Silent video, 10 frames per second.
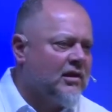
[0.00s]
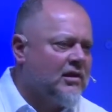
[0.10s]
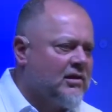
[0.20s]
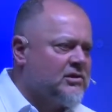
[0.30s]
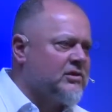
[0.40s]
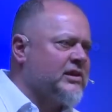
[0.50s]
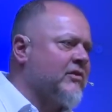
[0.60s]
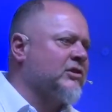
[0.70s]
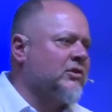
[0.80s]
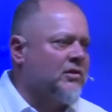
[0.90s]
so I was
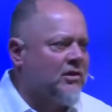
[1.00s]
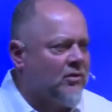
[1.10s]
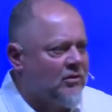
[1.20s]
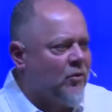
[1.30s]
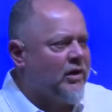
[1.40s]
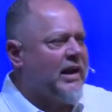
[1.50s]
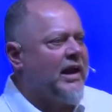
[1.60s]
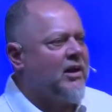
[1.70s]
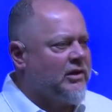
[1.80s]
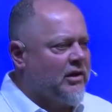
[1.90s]
having to do a little working
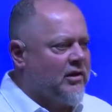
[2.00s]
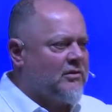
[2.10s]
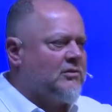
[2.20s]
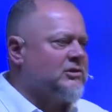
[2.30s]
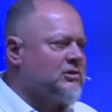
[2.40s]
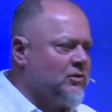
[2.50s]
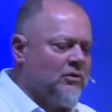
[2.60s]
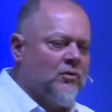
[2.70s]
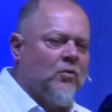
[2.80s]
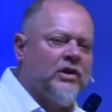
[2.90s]
out, you know, just doing a
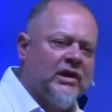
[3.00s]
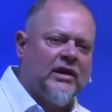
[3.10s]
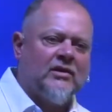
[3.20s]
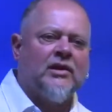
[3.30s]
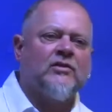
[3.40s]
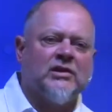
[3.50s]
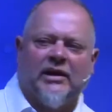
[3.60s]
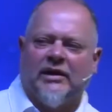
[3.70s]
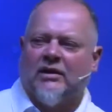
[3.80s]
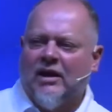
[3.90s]
little working out and
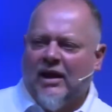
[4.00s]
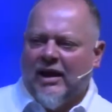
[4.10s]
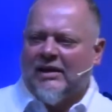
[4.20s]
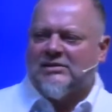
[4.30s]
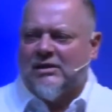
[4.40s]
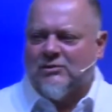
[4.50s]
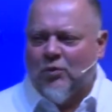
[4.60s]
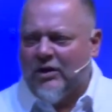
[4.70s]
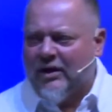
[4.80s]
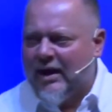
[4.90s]
everything. And as I was
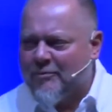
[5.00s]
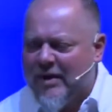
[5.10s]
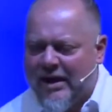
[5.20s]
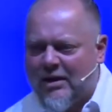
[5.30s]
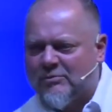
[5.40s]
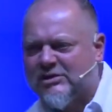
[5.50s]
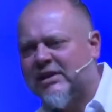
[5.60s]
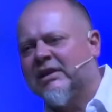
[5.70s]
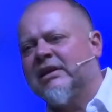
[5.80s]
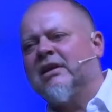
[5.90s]
working out, bam,
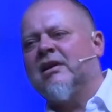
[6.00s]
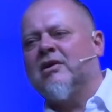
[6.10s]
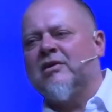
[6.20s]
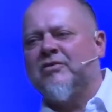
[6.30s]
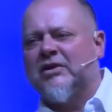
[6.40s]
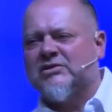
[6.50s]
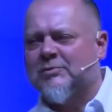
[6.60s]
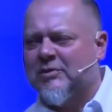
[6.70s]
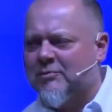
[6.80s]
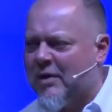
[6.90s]
suddenly, oh, I felt
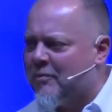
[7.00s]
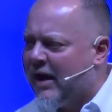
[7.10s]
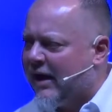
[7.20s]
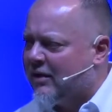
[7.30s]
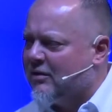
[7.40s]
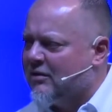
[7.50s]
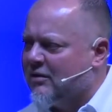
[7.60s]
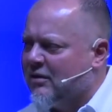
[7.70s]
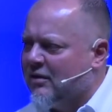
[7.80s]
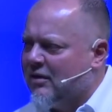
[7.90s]
something in my back.
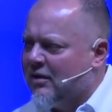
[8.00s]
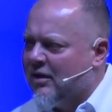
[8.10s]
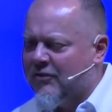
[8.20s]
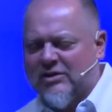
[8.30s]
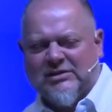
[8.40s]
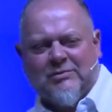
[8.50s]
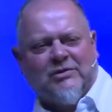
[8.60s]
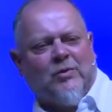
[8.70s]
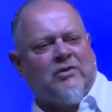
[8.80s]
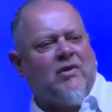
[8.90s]
I felt something that
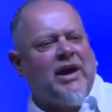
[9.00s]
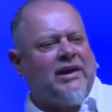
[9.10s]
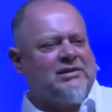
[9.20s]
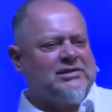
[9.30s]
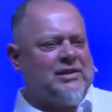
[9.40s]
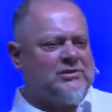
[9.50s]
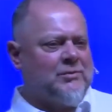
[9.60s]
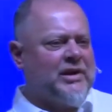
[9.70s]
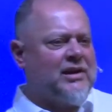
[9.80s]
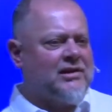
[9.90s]
wasn't right. It's something
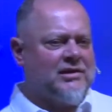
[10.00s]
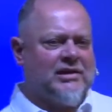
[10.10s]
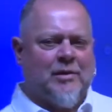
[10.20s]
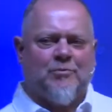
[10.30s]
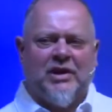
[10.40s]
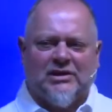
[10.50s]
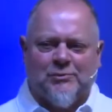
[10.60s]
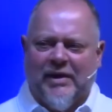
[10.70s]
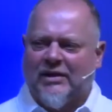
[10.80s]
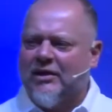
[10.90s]
kind of got pinched
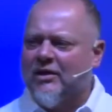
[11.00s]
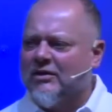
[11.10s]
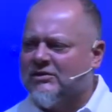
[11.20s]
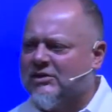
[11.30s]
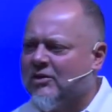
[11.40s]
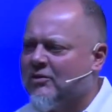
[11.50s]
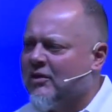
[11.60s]
back there. And so,